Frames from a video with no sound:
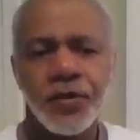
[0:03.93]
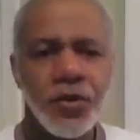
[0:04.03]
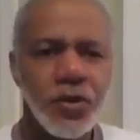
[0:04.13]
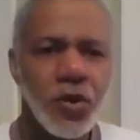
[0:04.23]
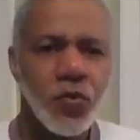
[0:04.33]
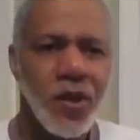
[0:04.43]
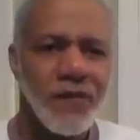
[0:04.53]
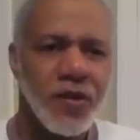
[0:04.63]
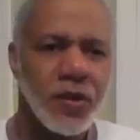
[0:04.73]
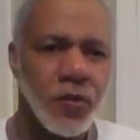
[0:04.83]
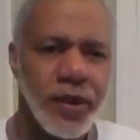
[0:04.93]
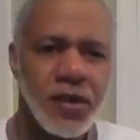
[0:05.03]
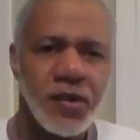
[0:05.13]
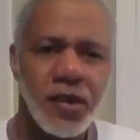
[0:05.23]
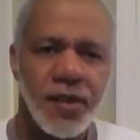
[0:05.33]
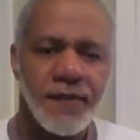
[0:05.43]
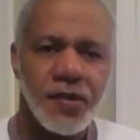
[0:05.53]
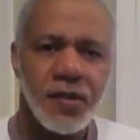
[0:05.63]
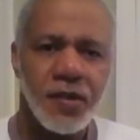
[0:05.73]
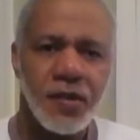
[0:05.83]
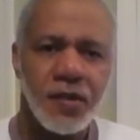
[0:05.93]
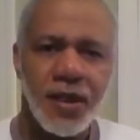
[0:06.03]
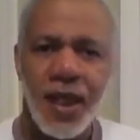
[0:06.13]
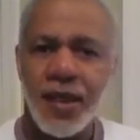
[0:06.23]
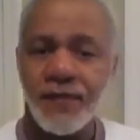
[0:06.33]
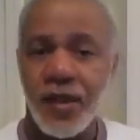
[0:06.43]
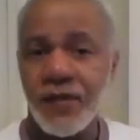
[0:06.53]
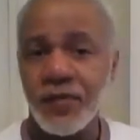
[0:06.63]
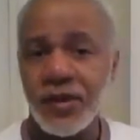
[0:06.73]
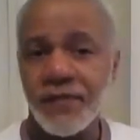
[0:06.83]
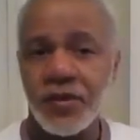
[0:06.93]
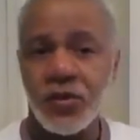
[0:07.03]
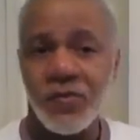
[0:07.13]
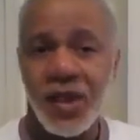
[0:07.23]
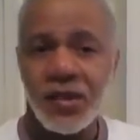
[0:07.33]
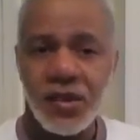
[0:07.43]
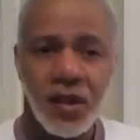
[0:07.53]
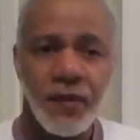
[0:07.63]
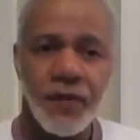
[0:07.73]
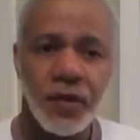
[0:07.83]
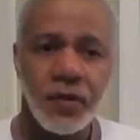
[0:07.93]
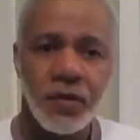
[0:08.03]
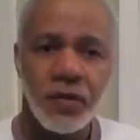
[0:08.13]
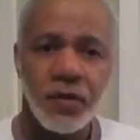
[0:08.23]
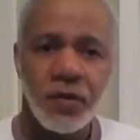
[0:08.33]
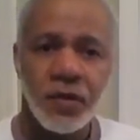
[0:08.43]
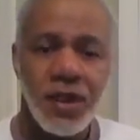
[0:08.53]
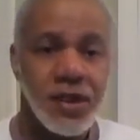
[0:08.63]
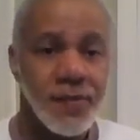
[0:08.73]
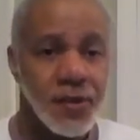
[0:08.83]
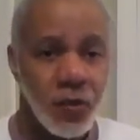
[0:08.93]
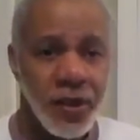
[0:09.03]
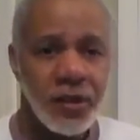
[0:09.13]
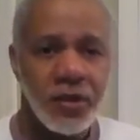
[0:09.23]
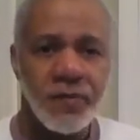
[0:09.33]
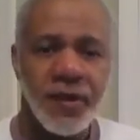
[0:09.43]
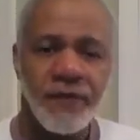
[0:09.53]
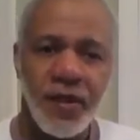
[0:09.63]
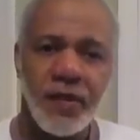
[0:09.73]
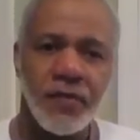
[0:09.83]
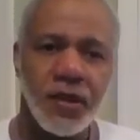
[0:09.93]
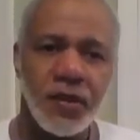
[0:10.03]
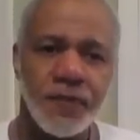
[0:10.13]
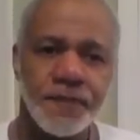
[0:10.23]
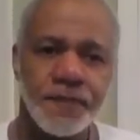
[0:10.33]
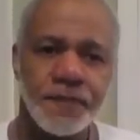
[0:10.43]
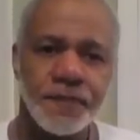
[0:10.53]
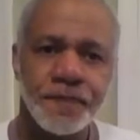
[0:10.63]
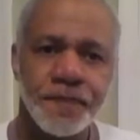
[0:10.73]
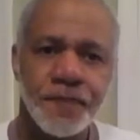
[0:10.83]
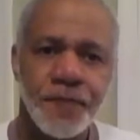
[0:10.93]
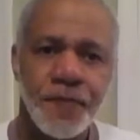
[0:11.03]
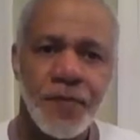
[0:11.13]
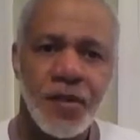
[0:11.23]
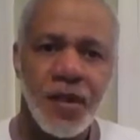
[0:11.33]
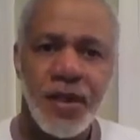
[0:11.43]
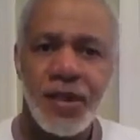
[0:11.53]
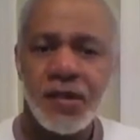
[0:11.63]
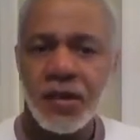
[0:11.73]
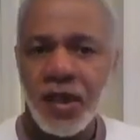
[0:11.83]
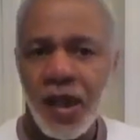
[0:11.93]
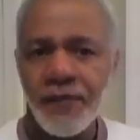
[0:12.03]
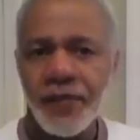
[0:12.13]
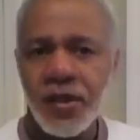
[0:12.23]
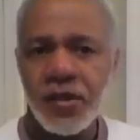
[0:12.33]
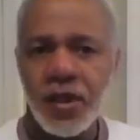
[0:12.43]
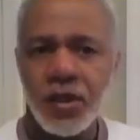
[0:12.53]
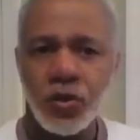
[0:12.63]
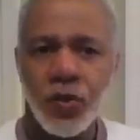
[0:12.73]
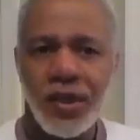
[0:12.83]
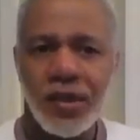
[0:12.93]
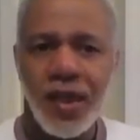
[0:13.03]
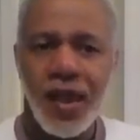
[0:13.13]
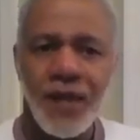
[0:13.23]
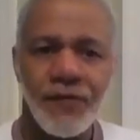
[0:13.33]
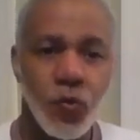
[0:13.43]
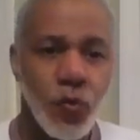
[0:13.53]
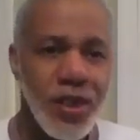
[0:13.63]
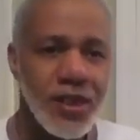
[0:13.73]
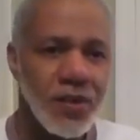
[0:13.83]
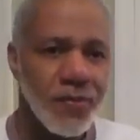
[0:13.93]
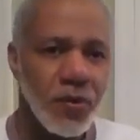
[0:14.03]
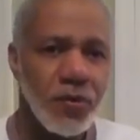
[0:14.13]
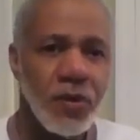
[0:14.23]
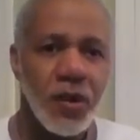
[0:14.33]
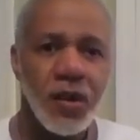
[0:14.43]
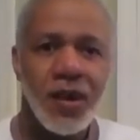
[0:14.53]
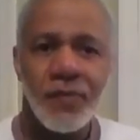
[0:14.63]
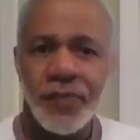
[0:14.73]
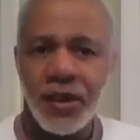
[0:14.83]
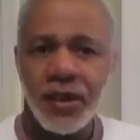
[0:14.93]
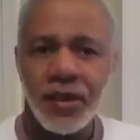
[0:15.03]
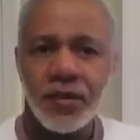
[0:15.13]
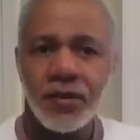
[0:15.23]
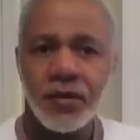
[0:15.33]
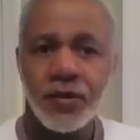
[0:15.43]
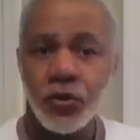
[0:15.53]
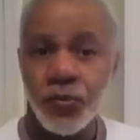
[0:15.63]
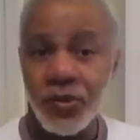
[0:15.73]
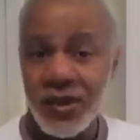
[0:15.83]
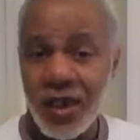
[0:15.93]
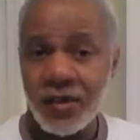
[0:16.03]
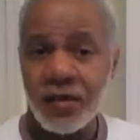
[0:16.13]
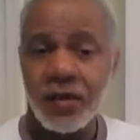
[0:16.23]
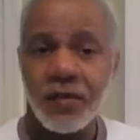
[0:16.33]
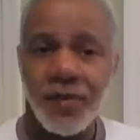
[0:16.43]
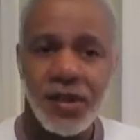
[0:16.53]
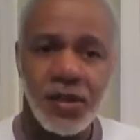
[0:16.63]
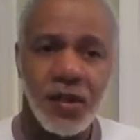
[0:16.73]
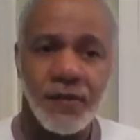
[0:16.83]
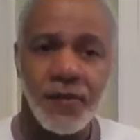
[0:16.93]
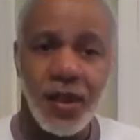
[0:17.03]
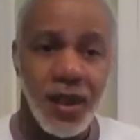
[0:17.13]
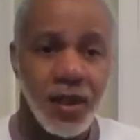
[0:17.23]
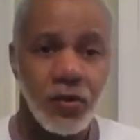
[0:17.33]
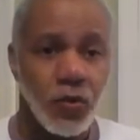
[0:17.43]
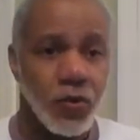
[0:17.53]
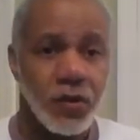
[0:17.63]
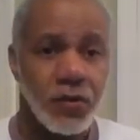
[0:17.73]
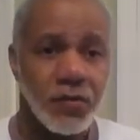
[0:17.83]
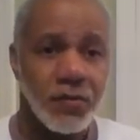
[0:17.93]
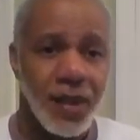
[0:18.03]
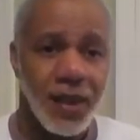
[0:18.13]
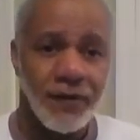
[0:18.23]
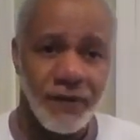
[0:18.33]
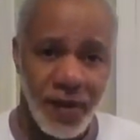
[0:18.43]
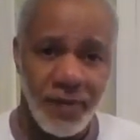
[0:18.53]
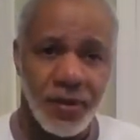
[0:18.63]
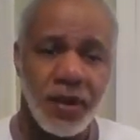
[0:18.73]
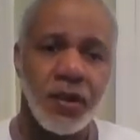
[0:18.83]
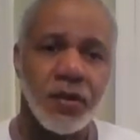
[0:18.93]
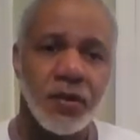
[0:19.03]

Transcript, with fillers: Do you know one of the greatest gifts that I have ever given to myself and subsequently to my family? And that is the confidence in knowing that I have a reasonable ability to protect myself and or my family.